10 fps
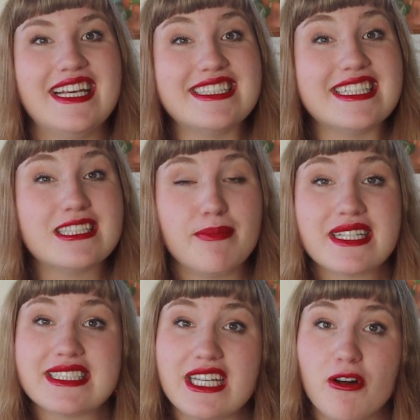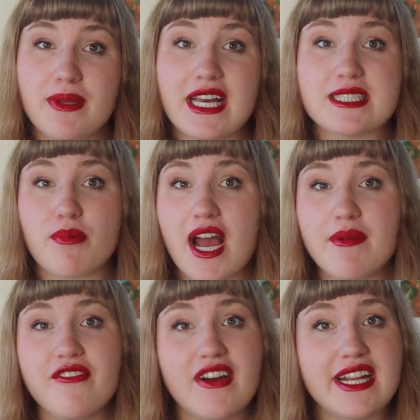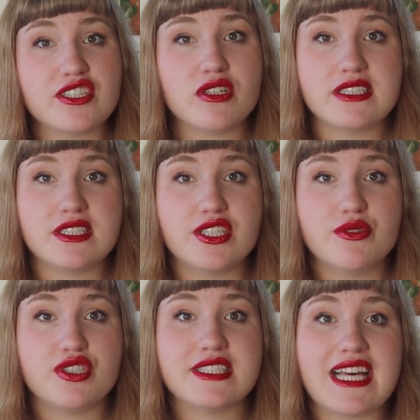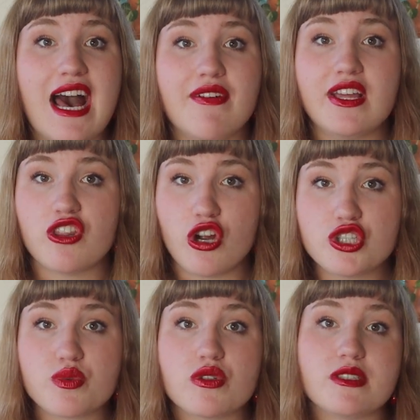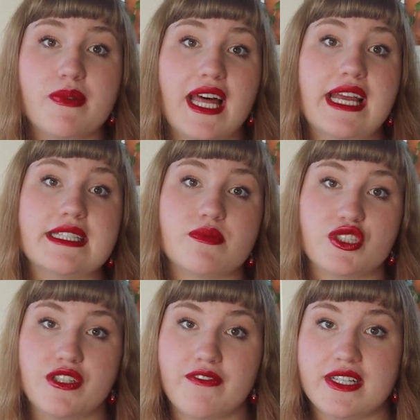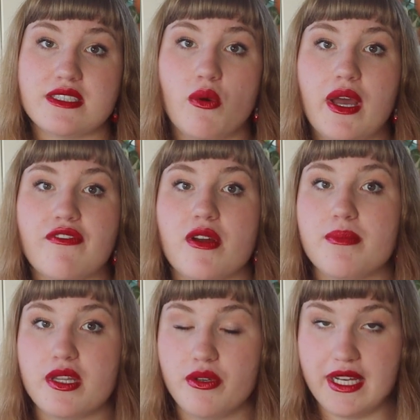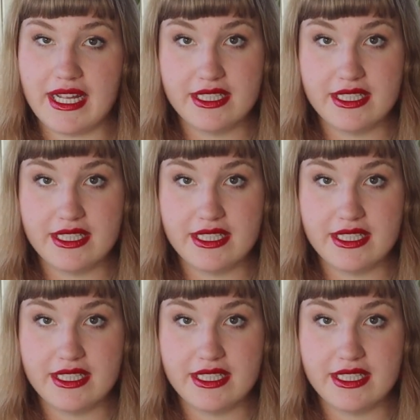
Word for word: This is a big deal because private financial institutions have a large role to play in switching funds away from polluting